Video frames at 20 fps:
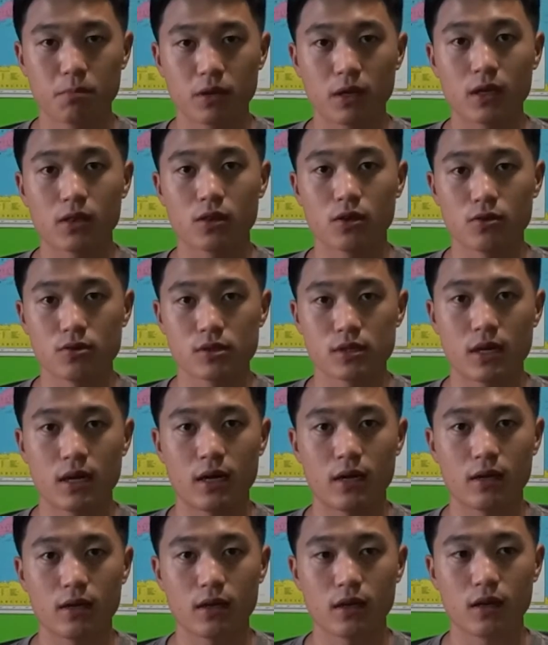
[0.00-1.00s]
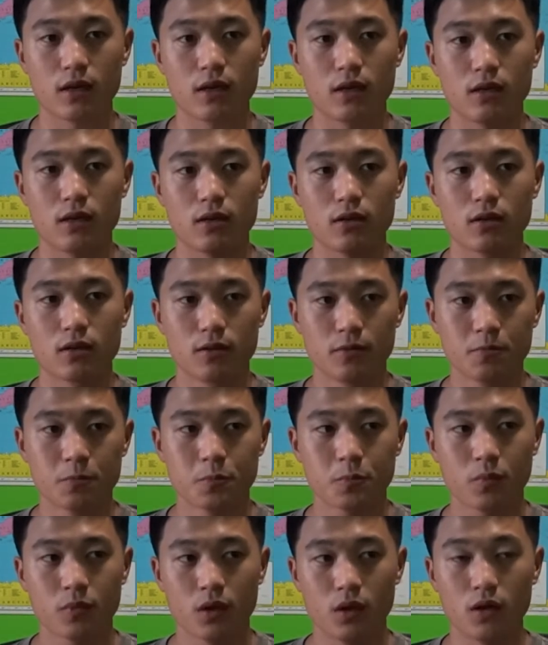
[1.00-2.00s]
get those at a
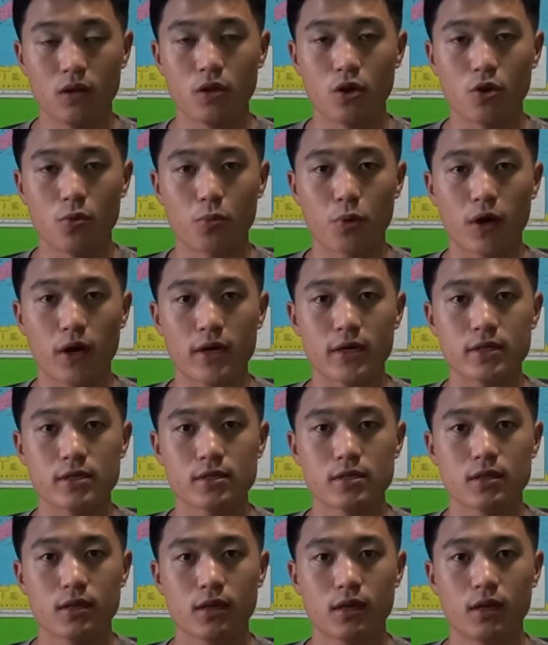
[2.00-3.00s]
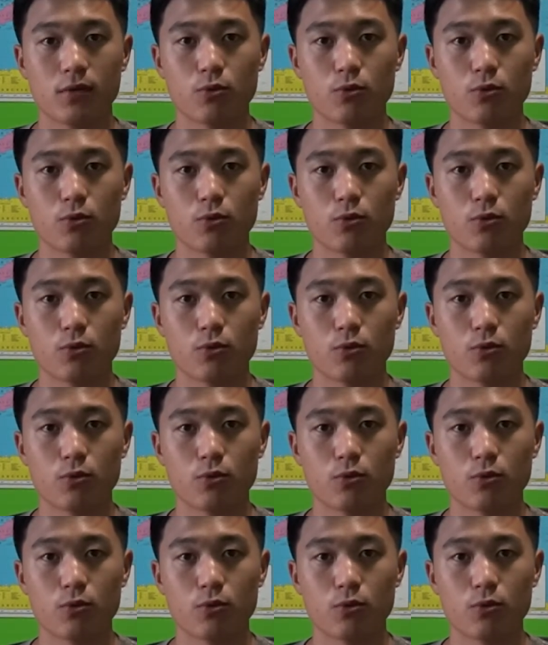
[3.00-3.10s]
low price,